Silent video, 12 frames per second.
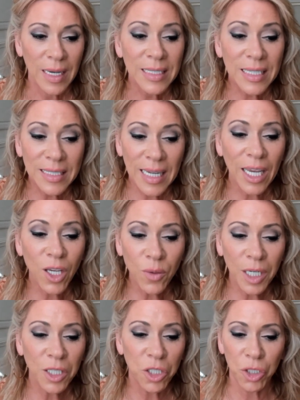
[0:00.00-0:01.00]
Today, you
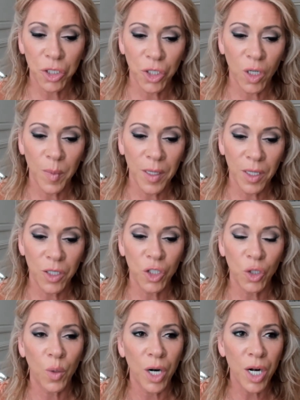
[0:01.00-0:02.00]
need to determine that
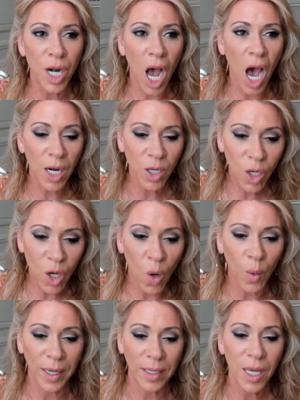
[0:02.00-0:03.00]
you are not
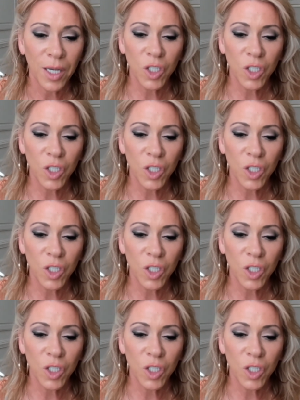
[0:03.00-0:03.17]
going